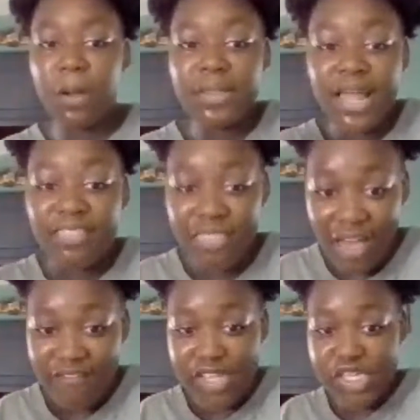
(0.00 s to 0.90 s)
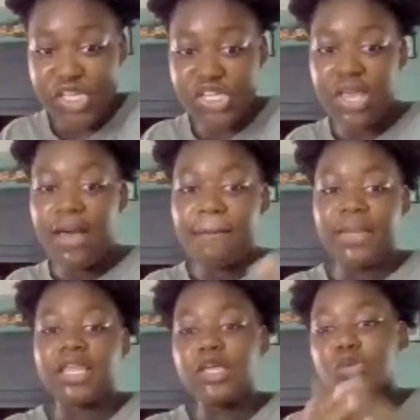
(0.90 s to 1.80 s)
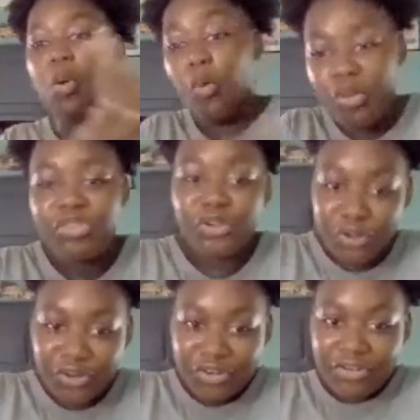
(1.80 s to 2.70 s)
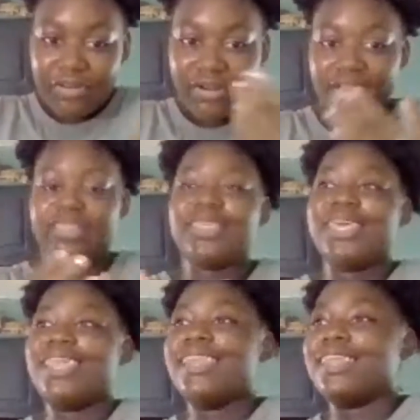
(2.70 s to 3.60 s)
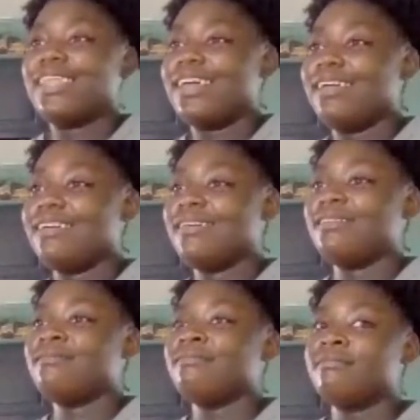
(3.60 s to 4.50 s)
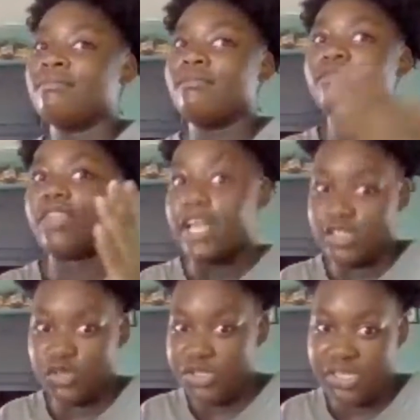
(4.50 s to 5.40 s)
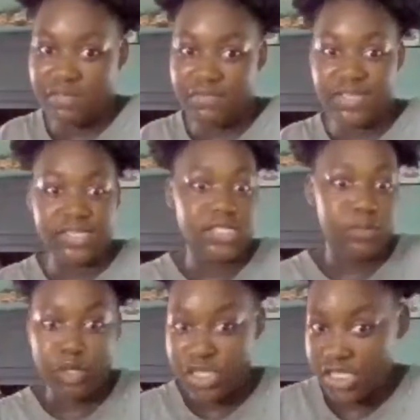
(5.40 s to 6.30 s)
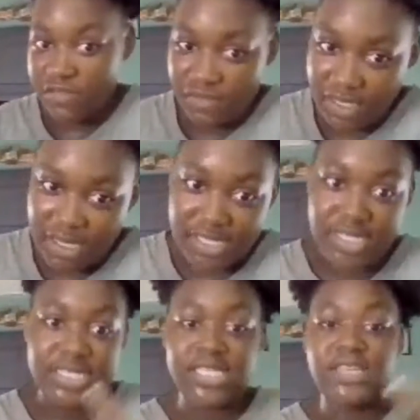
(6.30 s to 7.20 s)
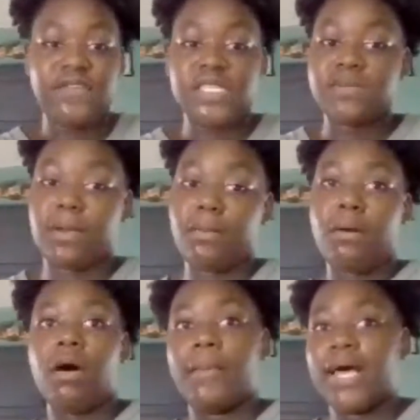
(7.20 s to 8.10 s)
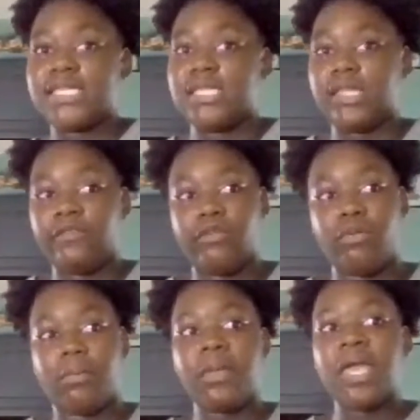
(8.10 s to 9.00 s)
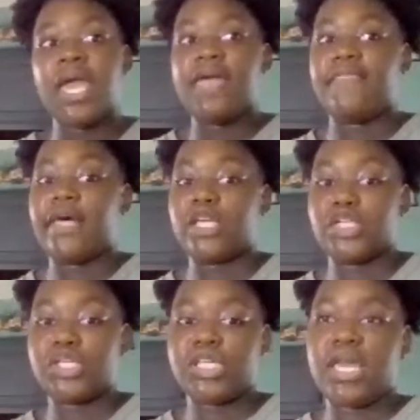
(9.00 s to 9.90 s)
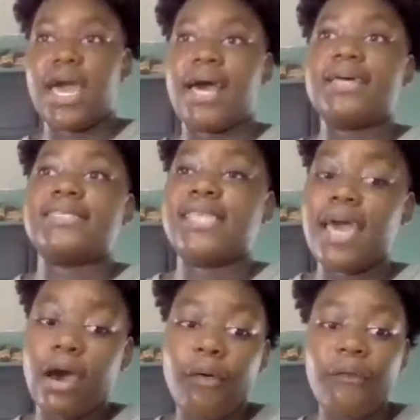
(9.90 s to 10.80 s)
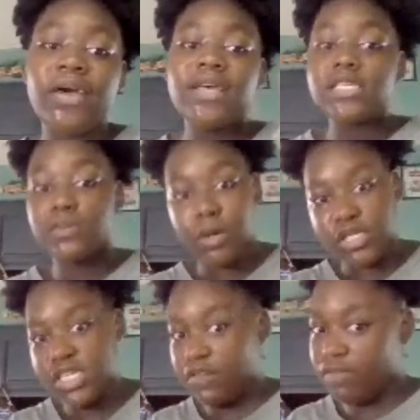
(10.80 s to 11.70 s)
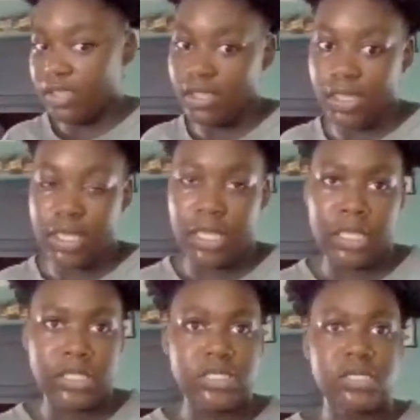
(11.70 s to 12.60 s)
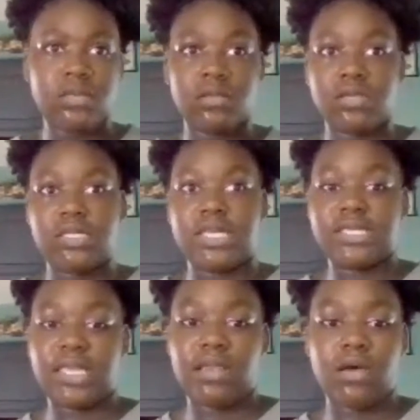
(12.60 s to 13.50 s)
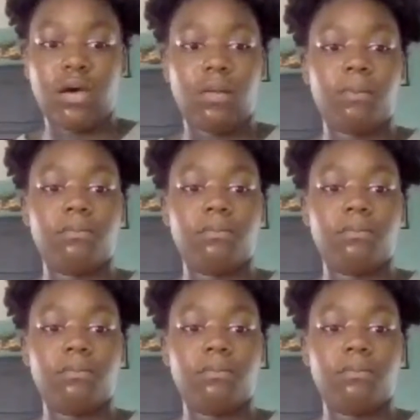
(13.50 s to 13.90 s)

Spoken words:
It's probably not that vintage, but it is older than like flat screen TVs, smart TVs, because the TVs my mom has in the living room and that she has now, smart TV, it doesn't